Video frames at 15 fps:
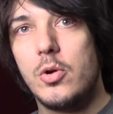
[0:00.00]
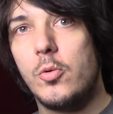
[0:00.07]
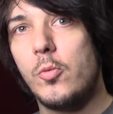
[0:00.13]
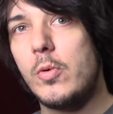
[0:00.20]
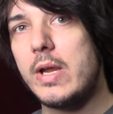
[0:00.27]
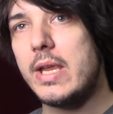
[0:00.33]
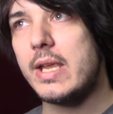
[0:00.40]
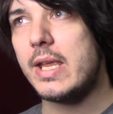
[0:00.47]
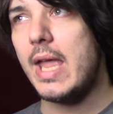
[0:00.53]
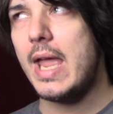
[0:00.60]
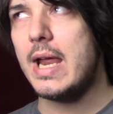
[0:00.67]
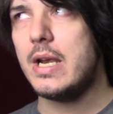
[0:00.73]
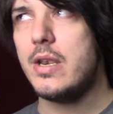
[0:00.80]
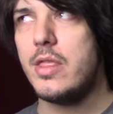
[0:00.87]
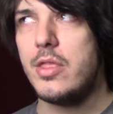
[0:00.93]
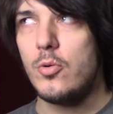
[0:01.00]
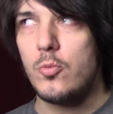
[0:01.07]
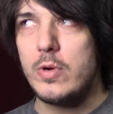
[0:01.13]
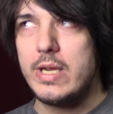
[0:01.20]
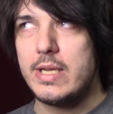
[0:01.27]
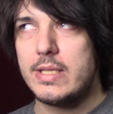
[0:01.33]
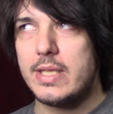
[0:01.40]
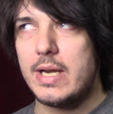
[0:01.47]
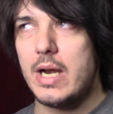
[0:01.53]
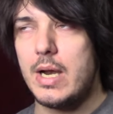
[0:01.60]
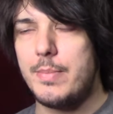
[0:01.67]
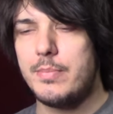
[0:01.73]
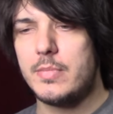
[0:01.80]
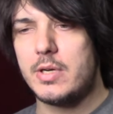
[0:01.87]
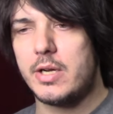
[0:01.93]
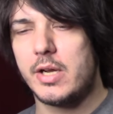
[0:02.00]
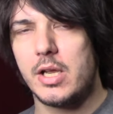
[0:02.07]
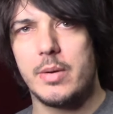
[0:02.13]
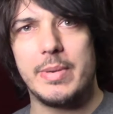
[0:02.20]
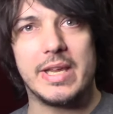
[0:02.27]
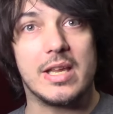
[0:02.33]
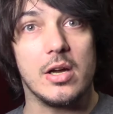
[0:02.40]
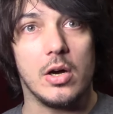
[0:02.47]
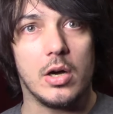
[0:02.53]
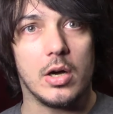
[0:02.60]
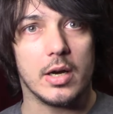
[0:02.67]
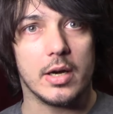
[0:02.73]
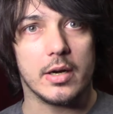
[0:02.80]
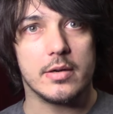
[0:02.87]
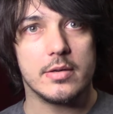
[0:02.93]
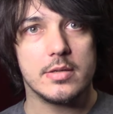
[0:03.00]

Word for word: week and the week that I'm going to be gone.